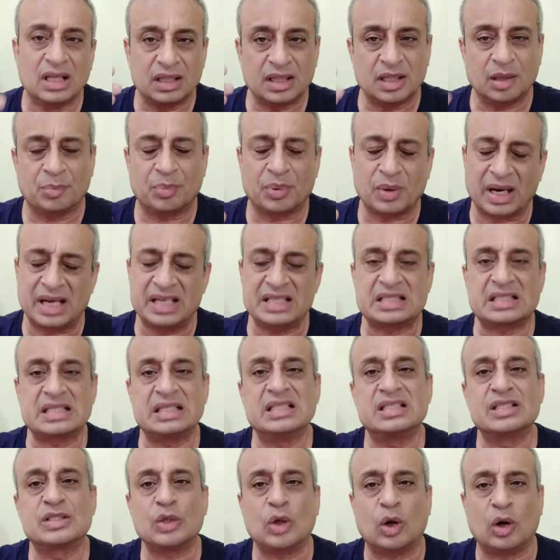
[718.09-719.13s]
the
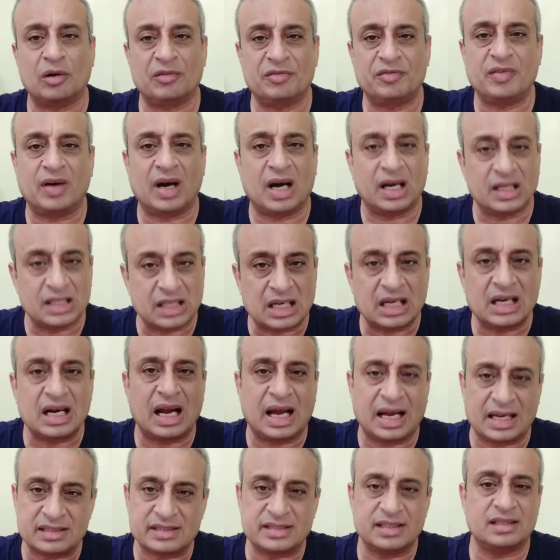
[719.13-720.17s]
prices of other
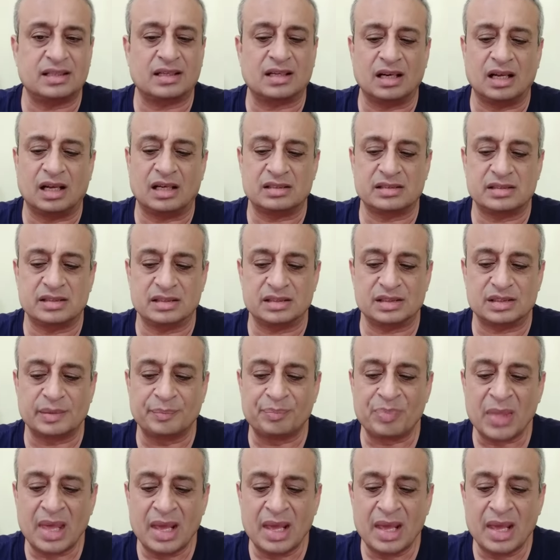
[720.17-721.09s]
asset classes.